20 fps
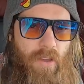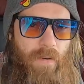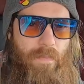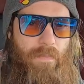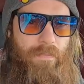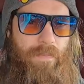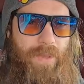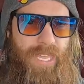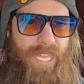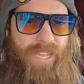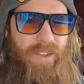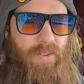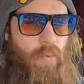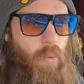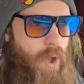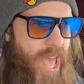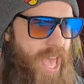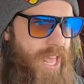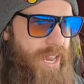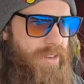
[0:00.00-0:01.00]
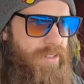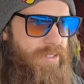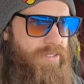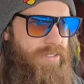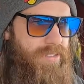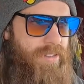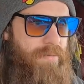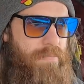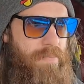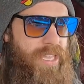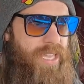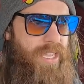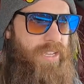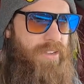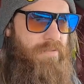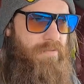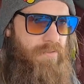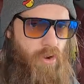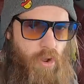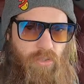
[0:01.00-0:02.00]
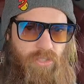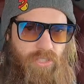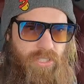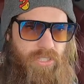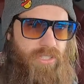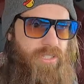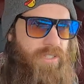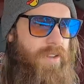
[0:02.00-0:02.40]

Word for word: from being wet to being frozen.